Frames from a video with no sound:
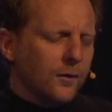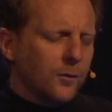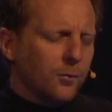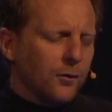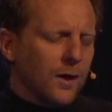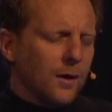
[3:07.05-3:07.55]
the
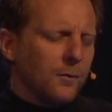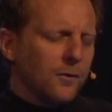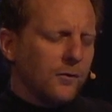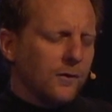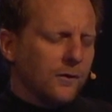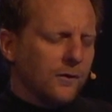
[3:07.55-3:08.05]

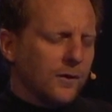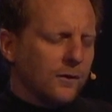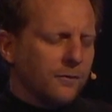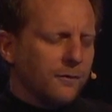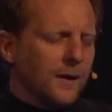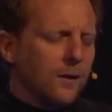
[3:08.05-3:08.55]
promises that
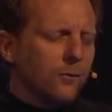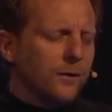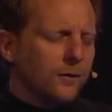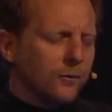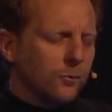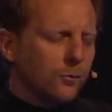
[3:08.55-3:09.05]
are found
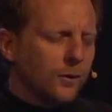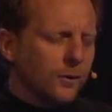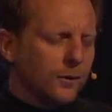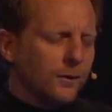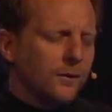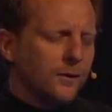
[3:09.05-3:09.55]
in your
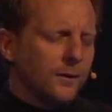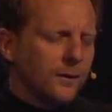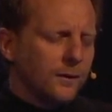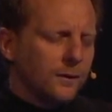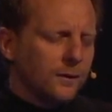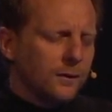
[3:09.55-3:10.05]
word,
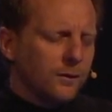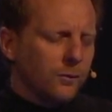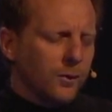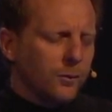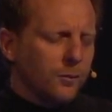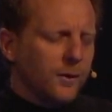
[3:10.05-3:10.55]

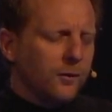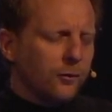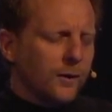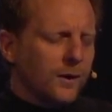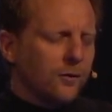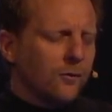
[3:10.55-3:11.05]
we would be
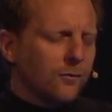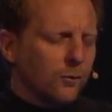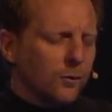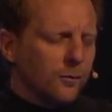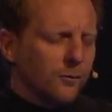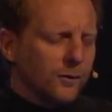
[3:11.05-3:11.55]

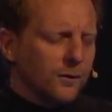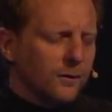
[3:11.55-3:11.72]
transformed.